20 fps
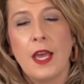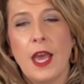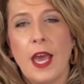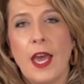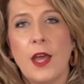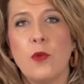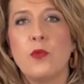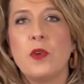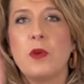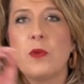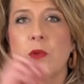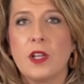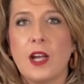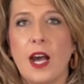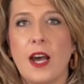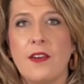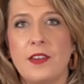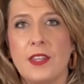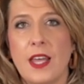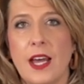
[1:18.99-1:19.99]
and we will
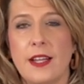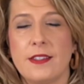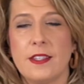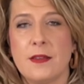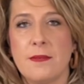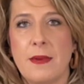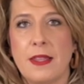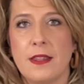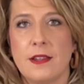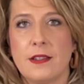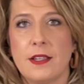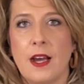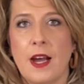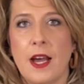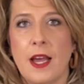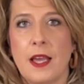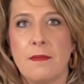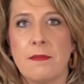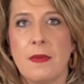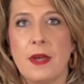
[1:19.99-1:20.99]
cover that some other
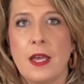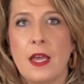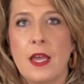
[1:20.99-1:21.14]
time.